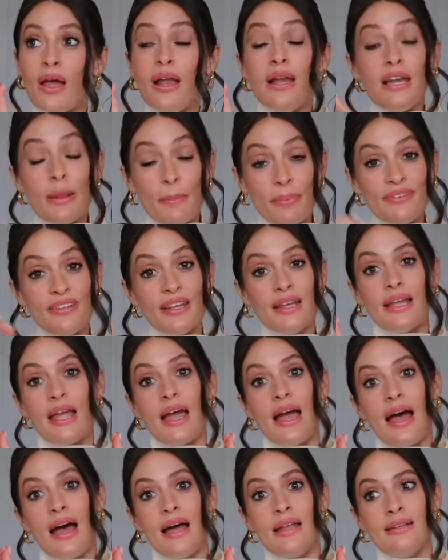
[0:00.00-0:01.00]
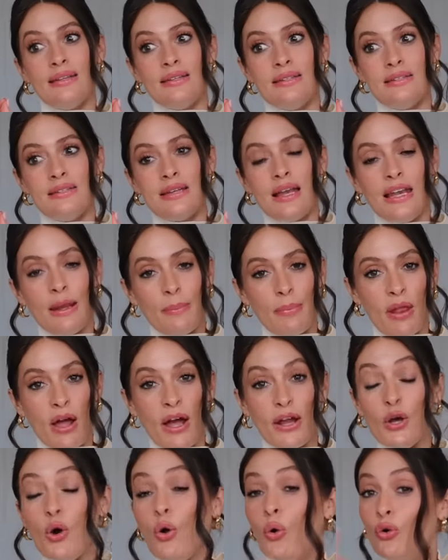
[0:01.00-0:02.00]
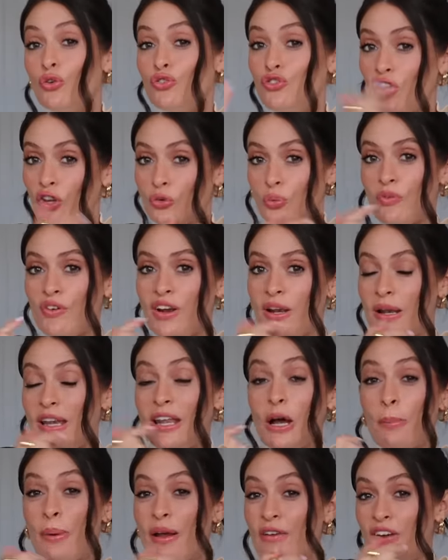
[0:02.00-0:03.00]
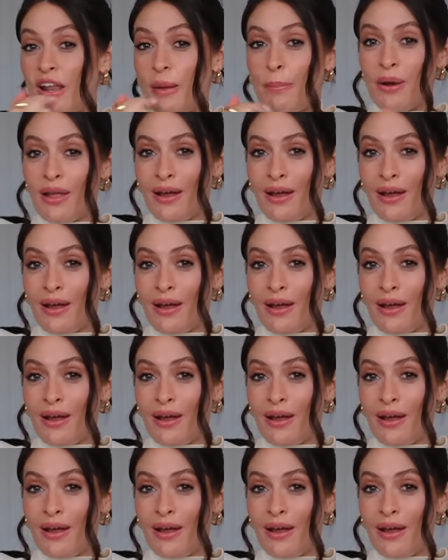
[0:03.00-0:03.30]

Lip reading: lipstick and lip liner, or just with a little bit of lip